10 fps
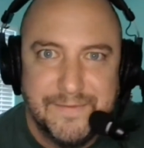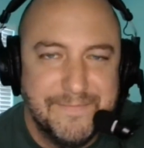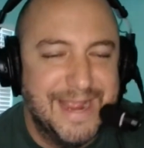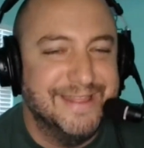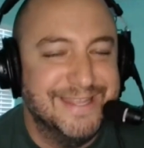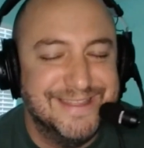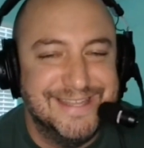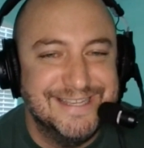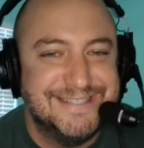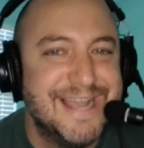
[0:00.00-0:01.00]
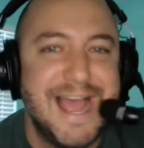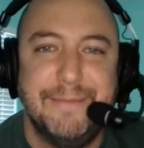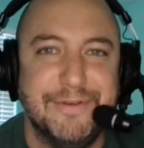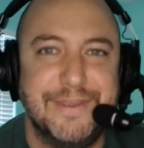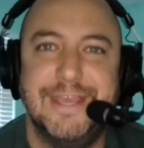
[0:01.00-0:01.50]
man, this
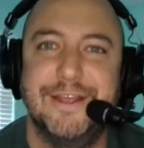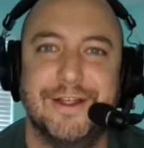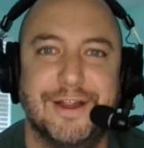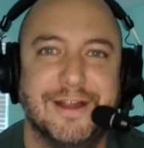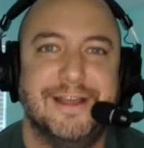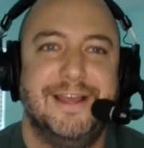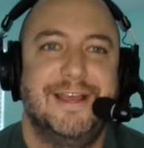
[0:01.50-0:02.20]
time of year